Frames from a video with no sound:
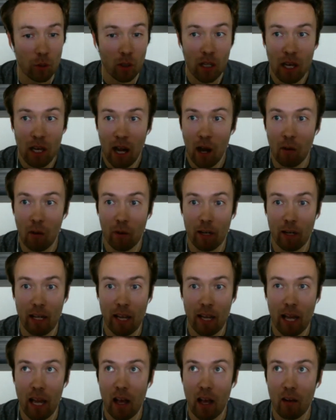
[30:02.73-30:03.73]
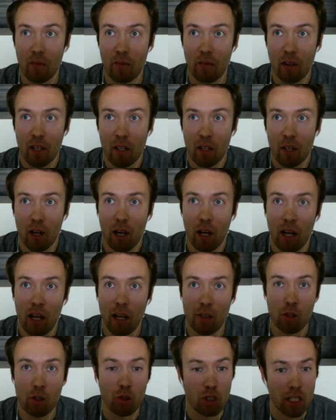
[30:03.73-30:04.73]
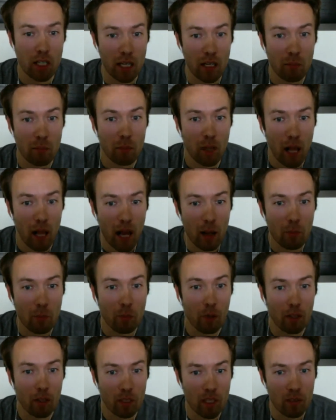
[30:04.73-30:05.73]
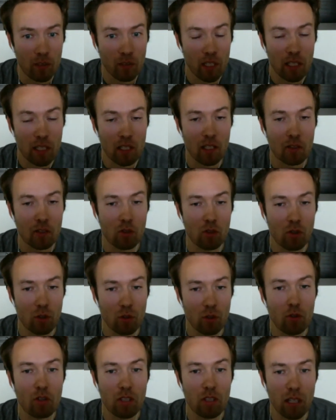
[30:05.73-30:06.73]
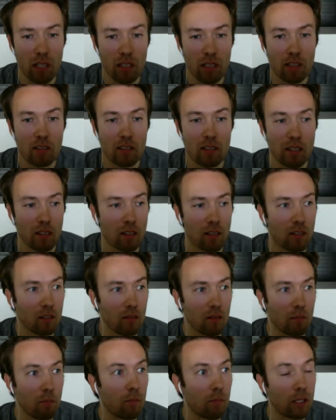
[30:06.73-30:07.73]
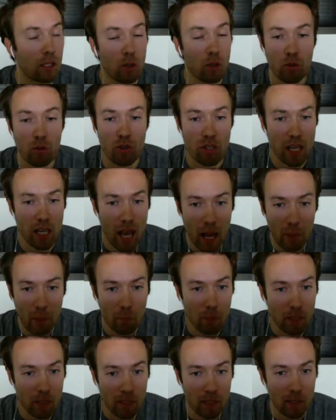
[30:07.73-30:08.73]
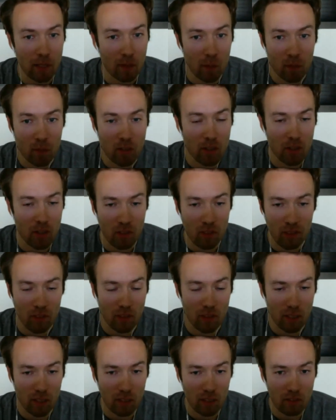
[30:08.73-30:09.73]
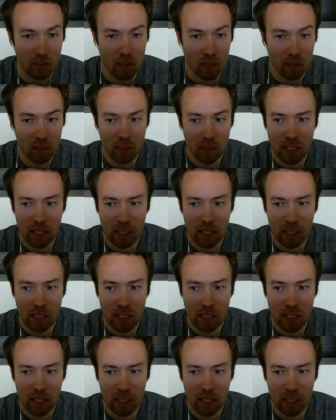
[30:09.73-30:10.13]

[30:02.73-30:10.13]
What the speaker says: How can I have sustainable high productivity and introduce things and make users happy and all these other things, right?